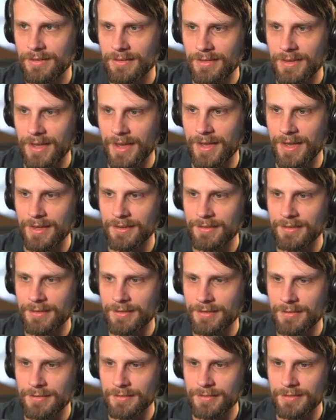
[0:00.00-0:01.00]
That
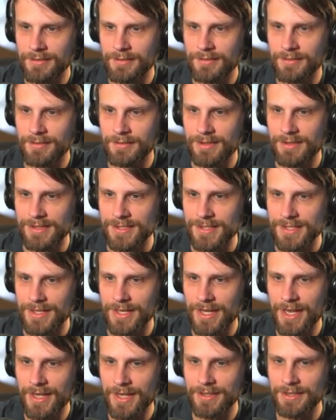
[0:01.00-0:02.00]
is
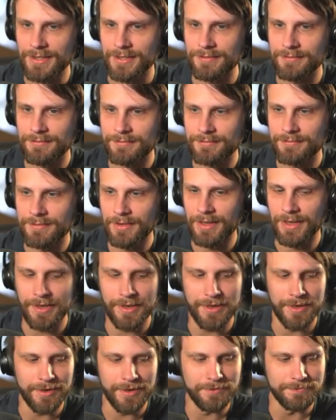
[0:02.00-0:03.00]
not it.
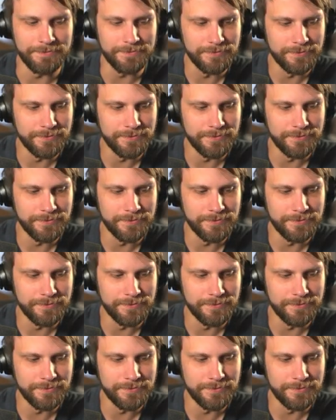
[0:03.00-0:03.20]
Um,